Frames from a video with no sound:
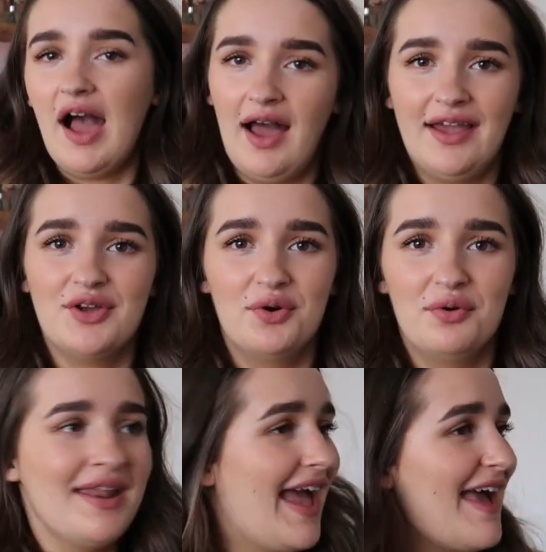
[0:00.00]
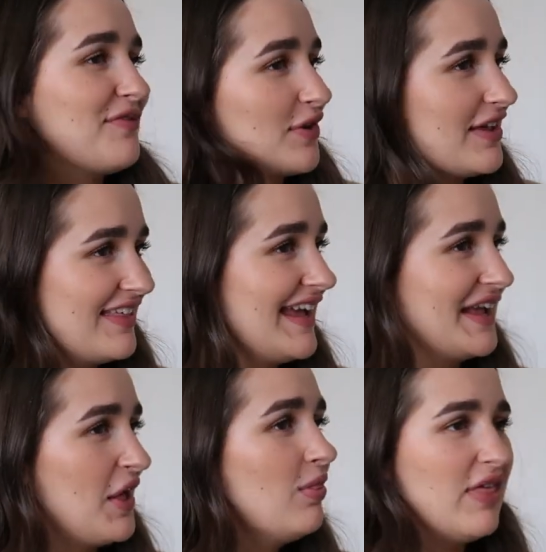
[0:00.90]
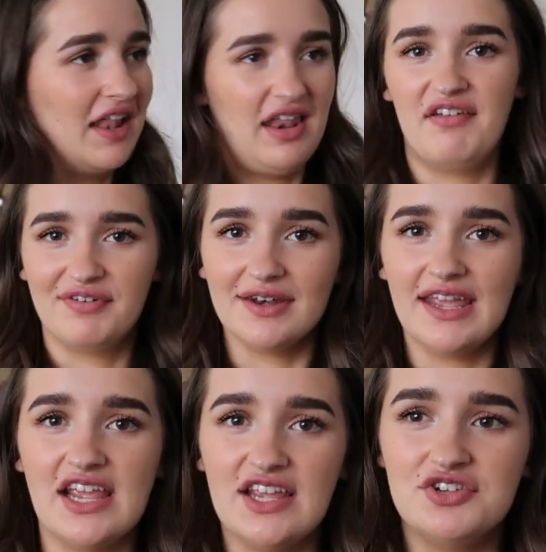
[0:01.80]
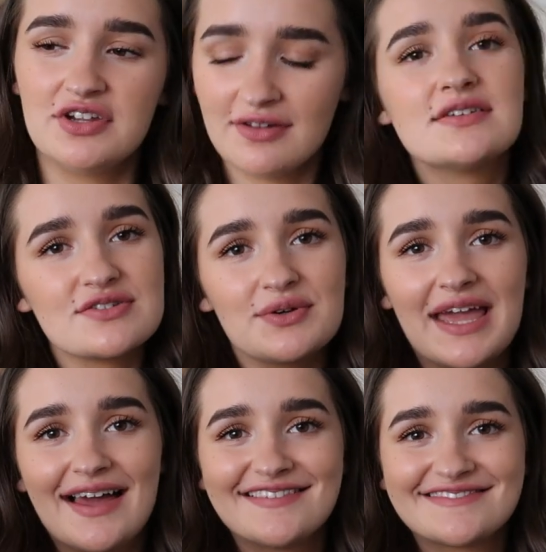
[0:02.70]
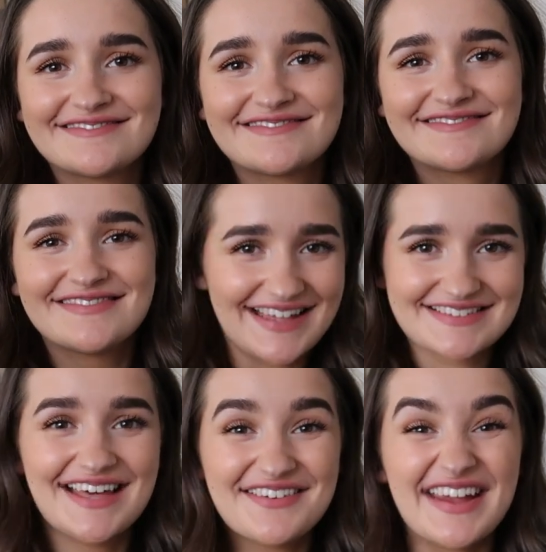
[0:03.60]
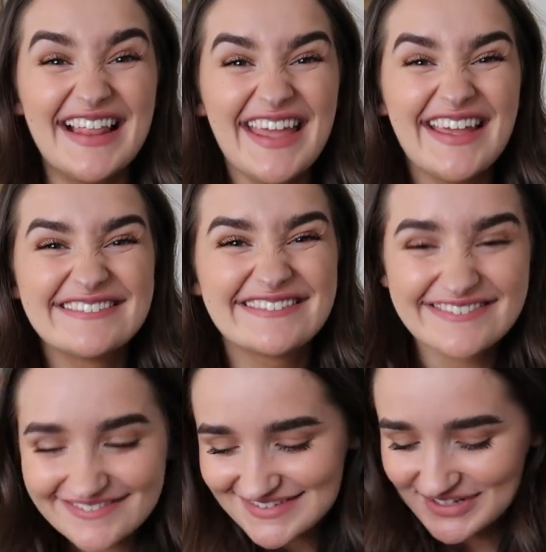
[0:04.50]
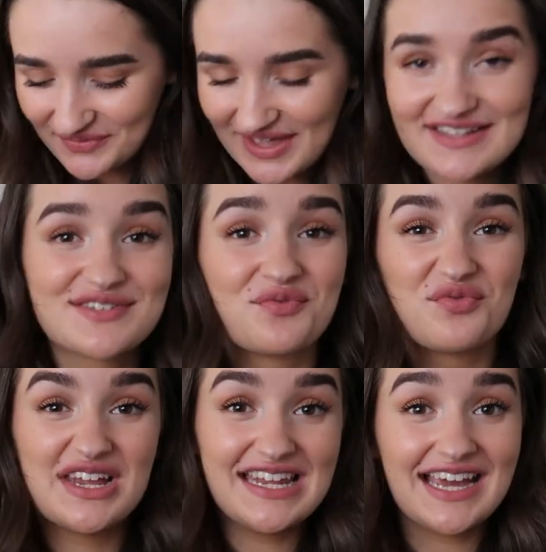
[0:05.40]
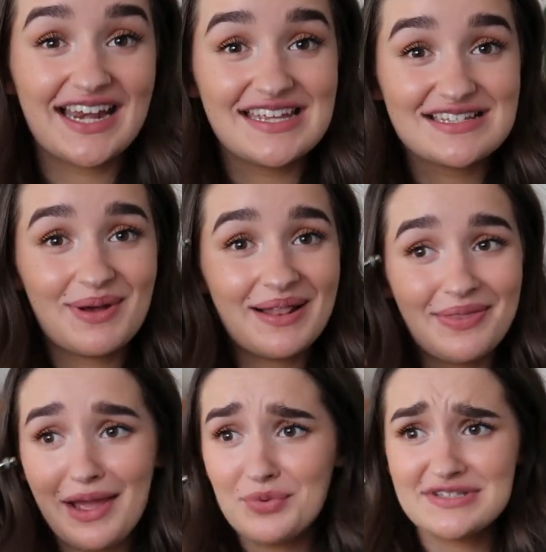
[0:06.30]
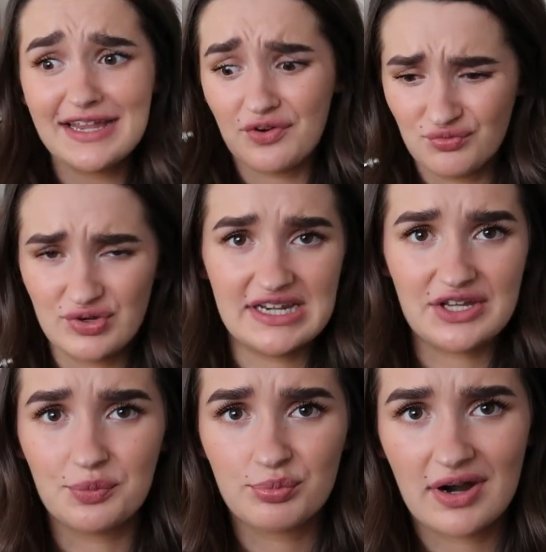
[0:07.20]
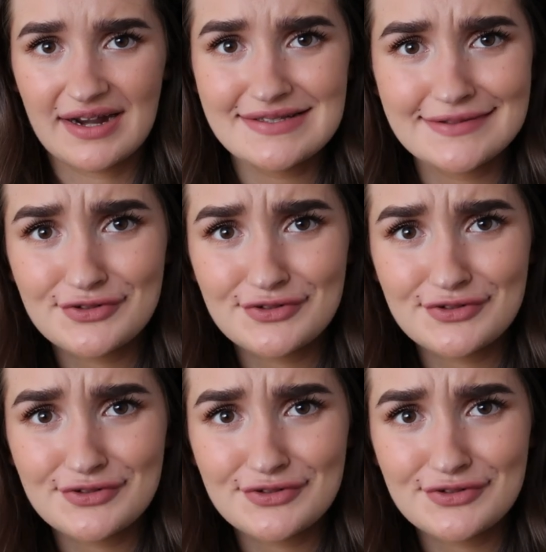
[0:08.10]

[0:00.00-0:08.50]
I own everything they'll ever need. So yeah, that's that really. So that's really canny as well, and that was like a really good price